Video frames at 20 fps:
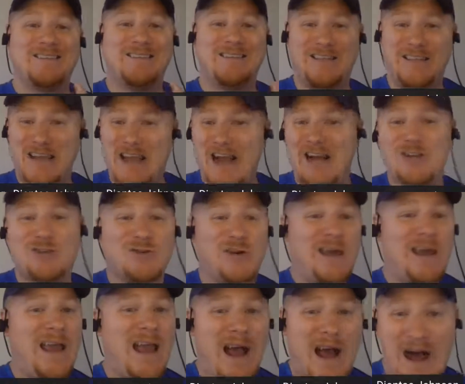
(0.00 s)

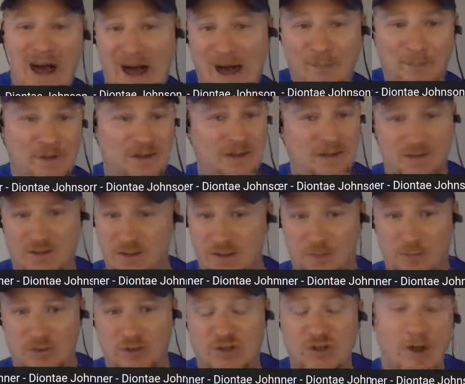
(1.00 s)
DeAndre Hopkins
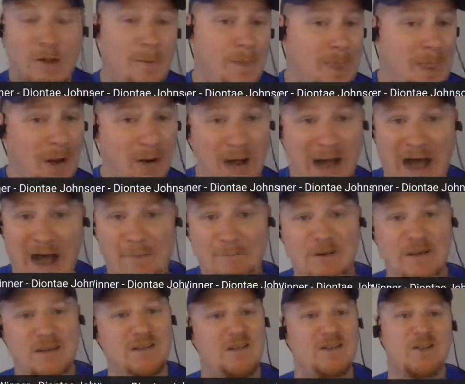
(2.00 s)
numbers. Now
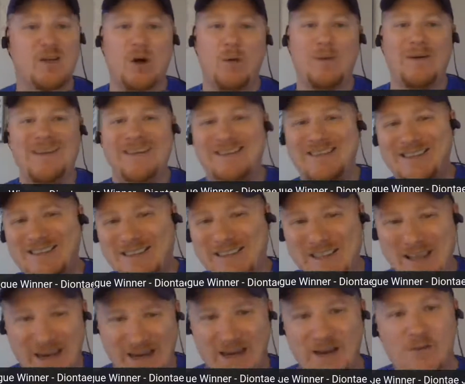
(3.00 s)
Hopkins is going in the
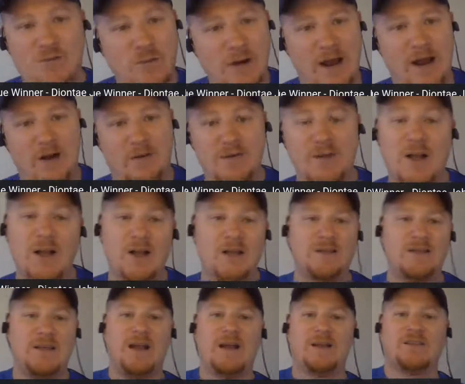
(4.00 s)
2nd round.
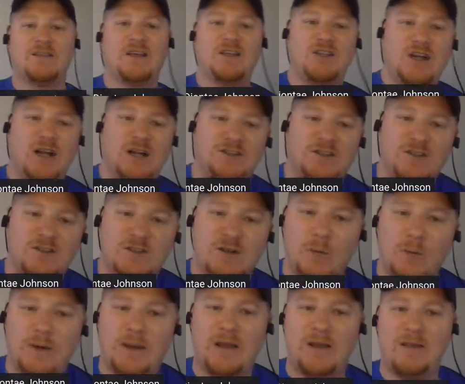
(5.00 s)
Deontay Johnson's
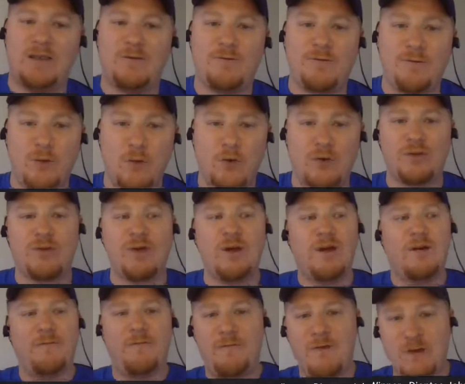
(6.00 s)
going in the 4th,
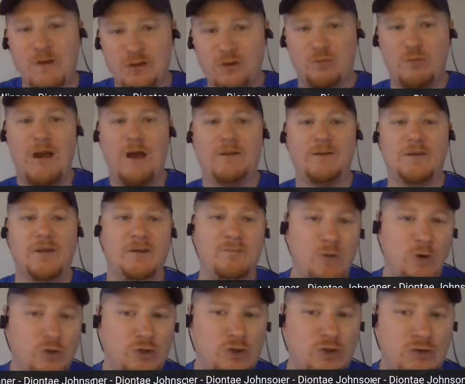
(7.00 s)
5th round in
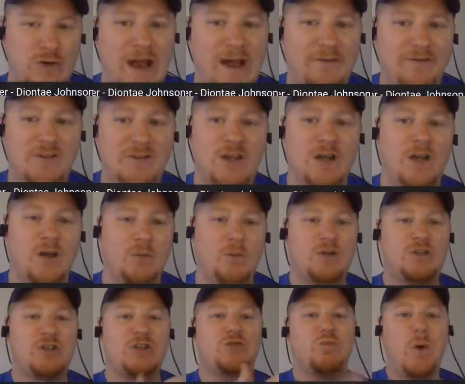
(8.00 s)
most drafts,
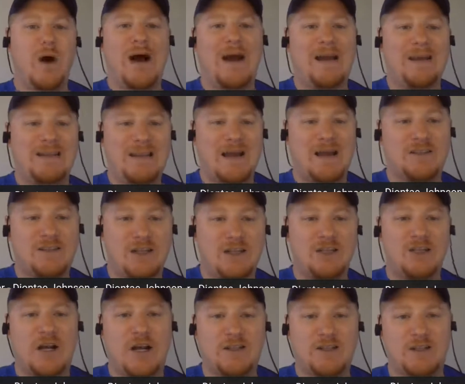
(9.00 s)
which is why Deontay
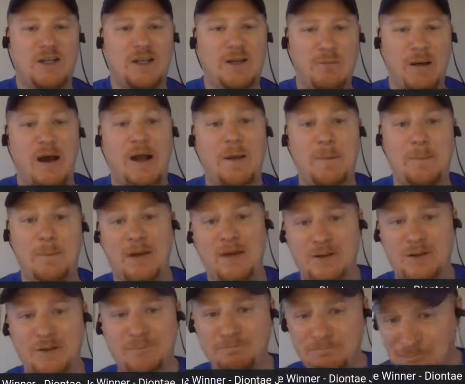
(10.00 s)
Johnson, in my
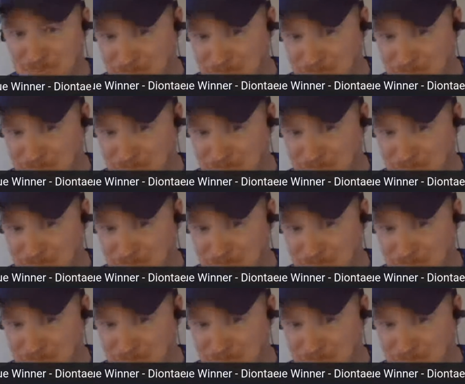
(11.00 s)
opinion,